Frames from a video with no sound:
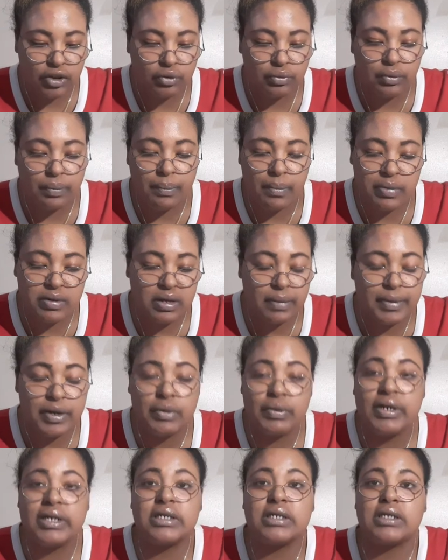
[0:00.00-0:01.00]
You, mm, some of you
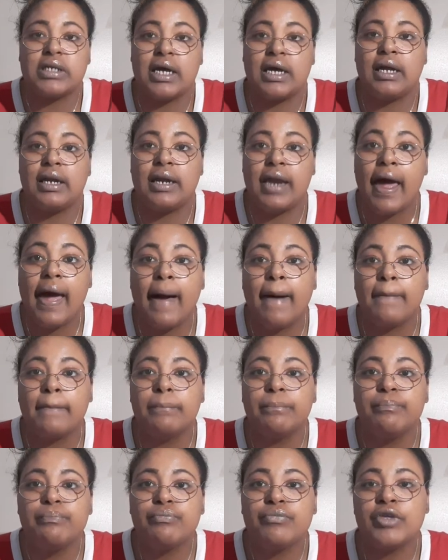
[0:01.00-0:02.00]
need to take a nap,
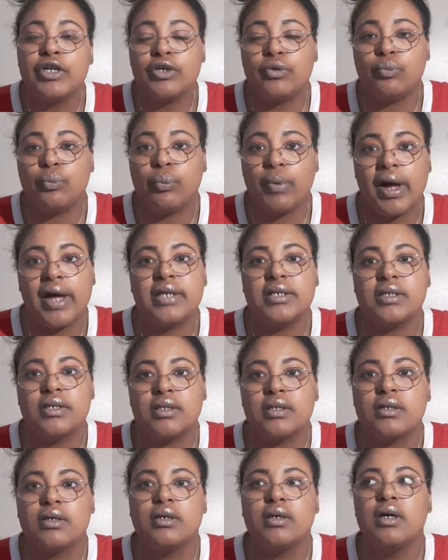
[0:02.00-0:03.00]
just
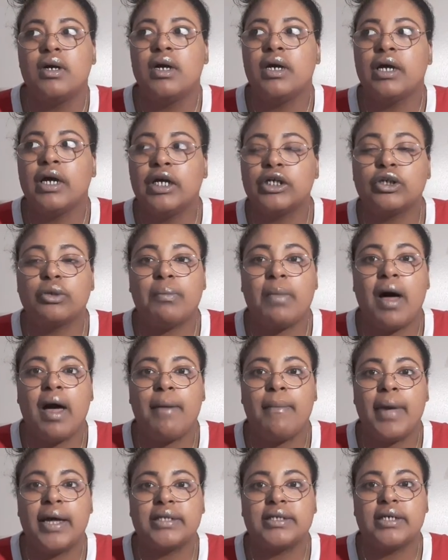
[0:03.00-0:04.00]
rest, get your
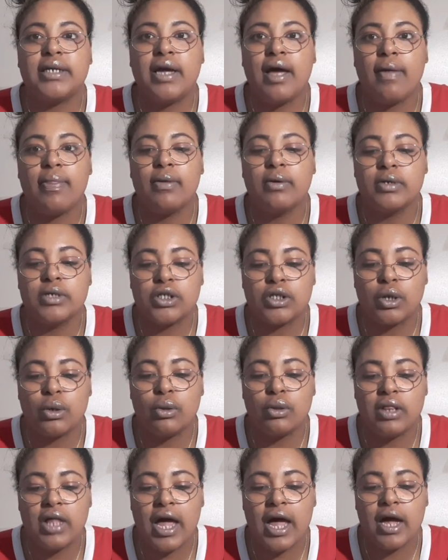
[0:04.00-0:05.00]
mind back together so
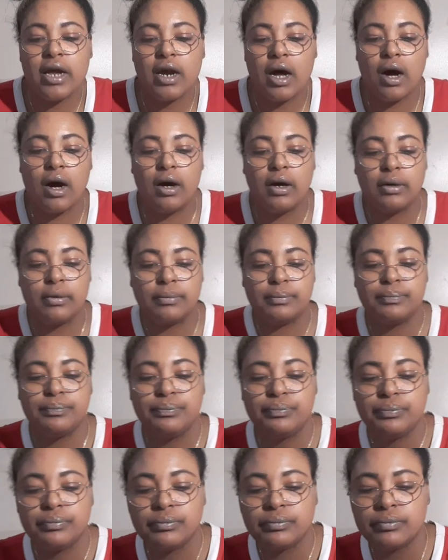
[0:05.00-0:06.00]
that um,
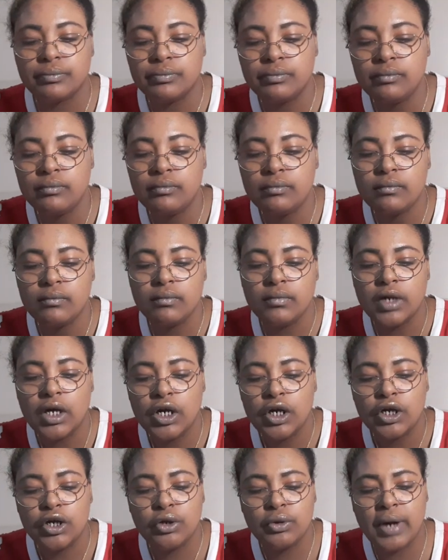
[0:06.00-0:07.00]

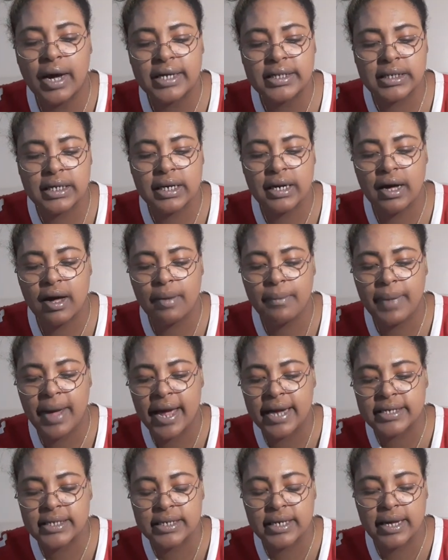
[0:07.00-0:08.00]
you guys can come
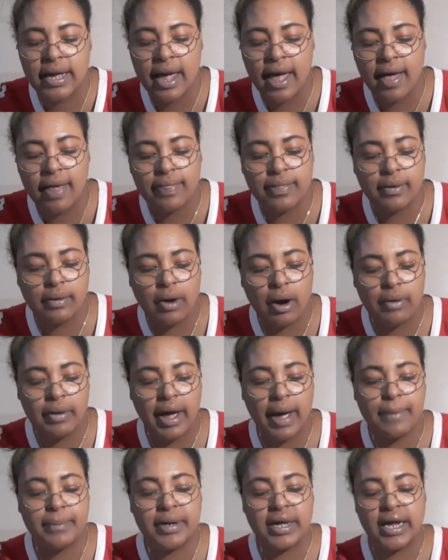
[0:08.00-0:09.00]
back together,
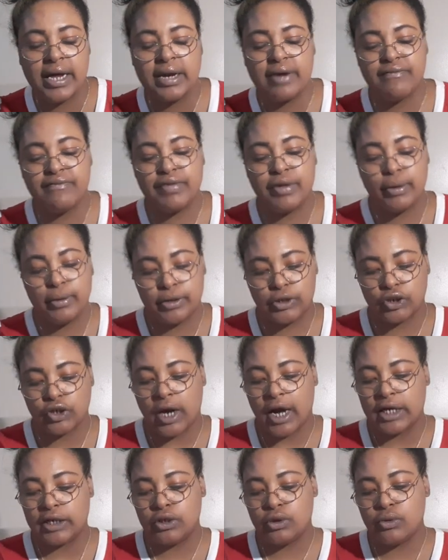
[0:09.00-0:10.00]
okay? But in the future,
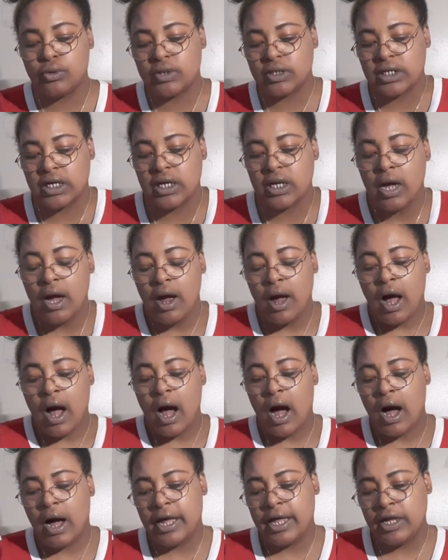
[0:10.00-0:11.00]
I do see
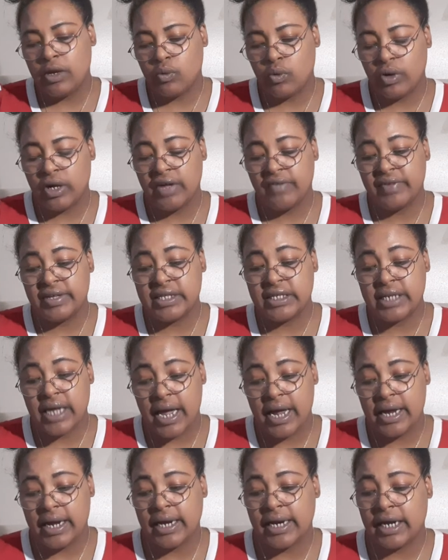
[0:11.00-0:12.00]
uh, equal give and
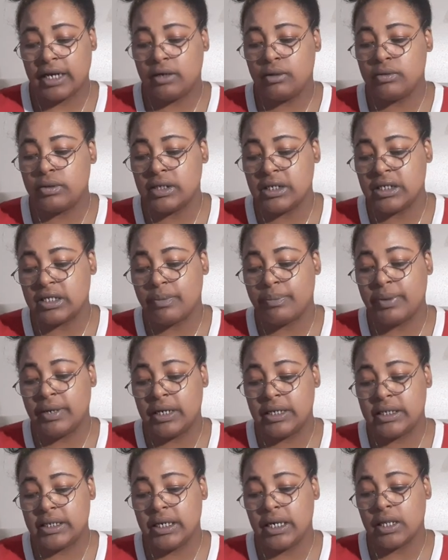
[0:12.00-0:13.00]
take, and I do see
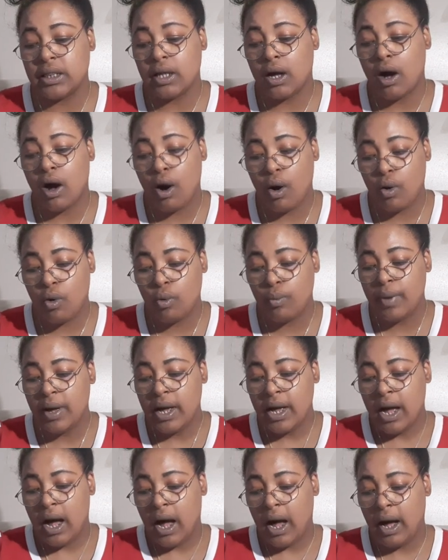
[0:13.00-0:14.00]
stability in the home.
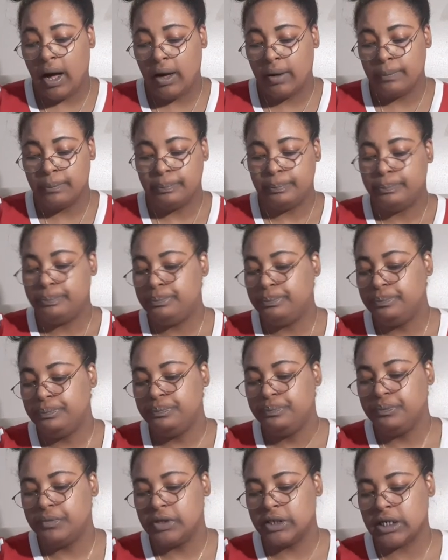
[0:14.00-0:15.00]
Uh,
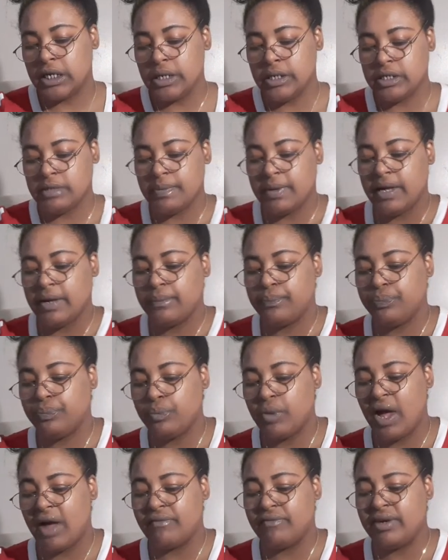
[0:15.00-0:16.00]
excuse me,
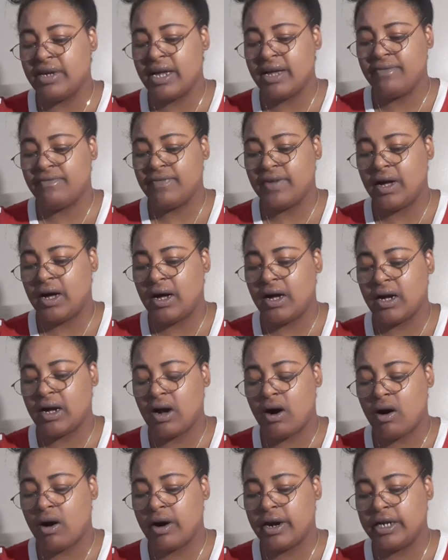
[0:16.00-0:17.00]
we have Death uh,
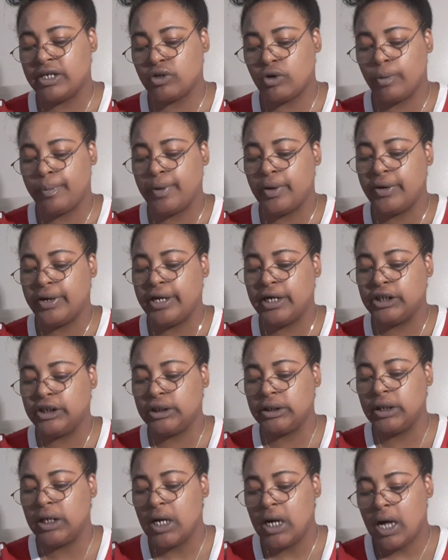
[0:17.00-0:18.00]
card, Scorpio
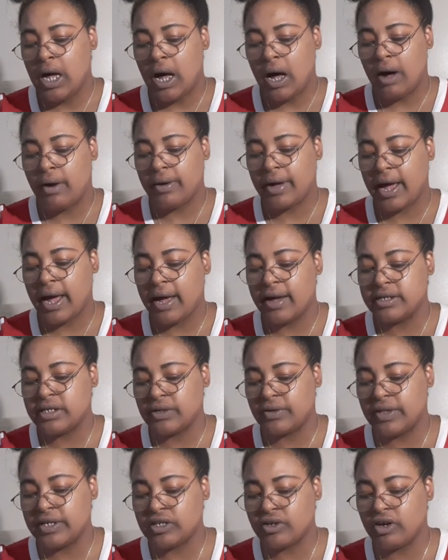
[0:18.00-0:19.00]
energy. Okay, so
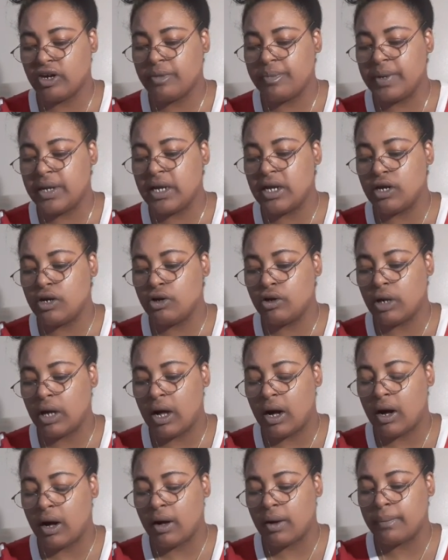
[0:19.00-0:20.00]
there's going to be
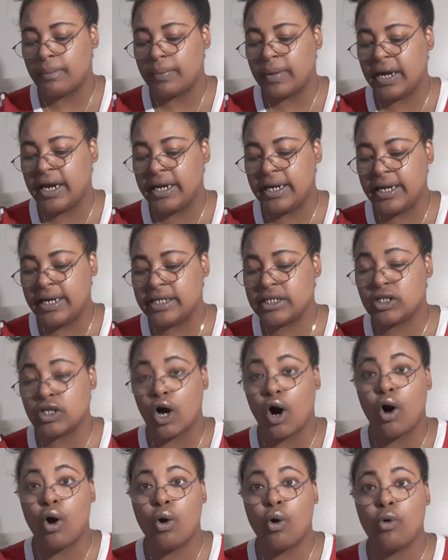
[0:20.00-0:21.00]
um, endings to
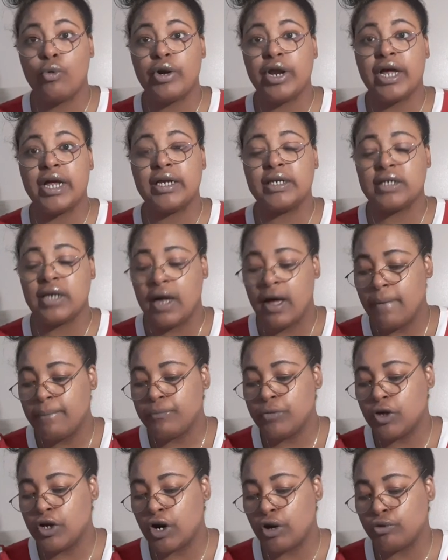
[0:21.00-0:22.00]
old and,
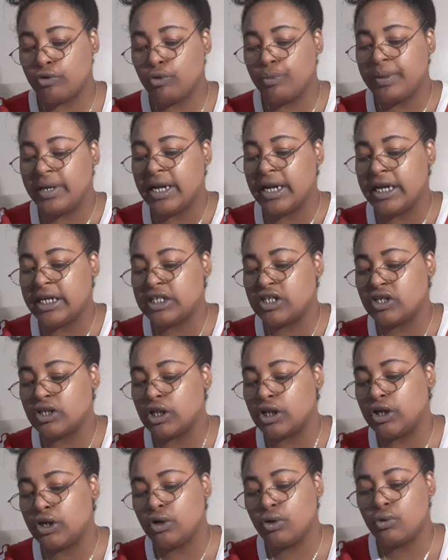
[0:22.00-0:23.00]
you know, new beginnings to
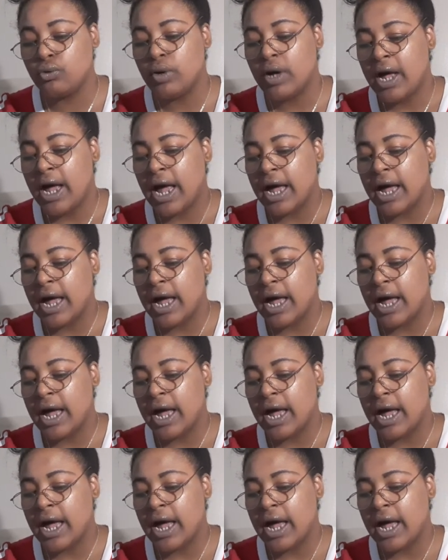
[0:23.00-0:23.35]
the new.